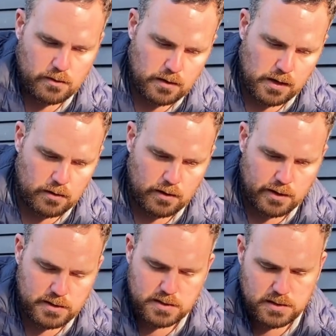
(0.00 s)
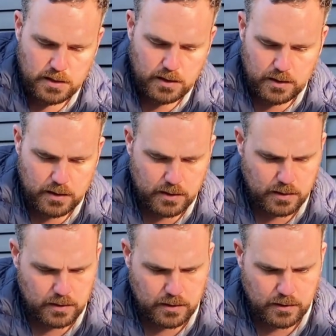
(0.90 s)
how I see
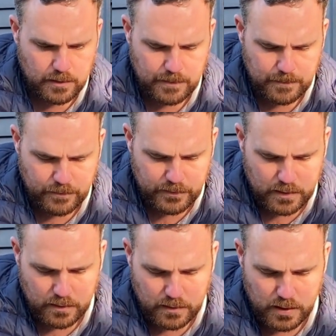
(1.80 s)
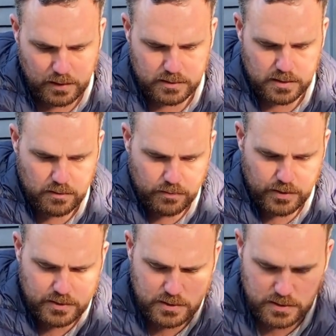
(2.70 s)
things and
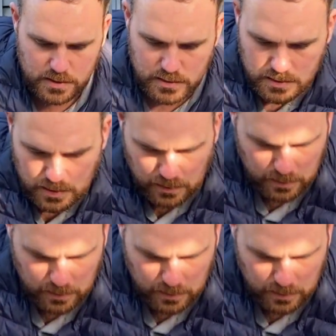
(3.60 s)
purchases, and